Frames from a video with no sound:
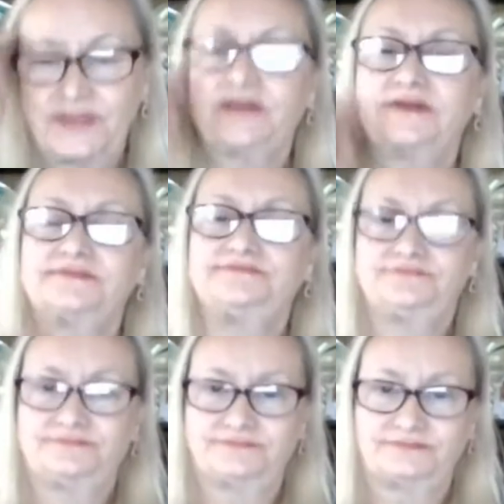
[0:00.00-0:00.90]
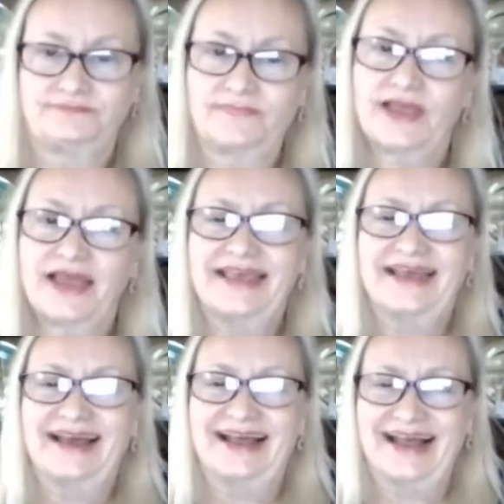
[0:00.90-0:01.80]

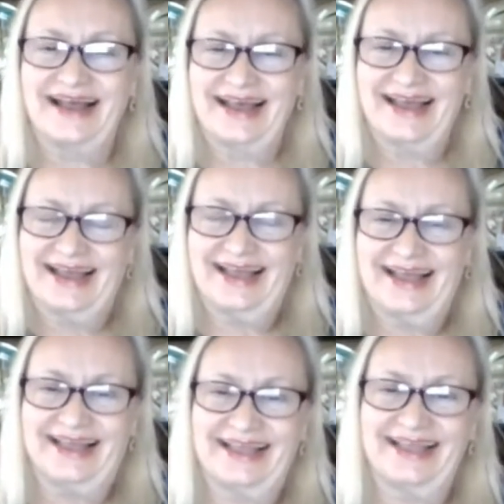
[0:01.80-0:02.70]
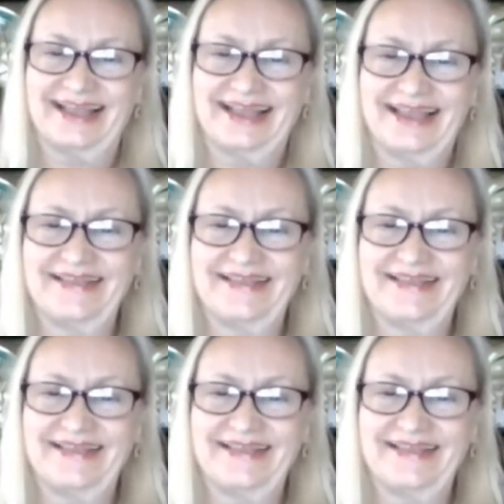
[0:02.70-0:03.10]
(not speaking)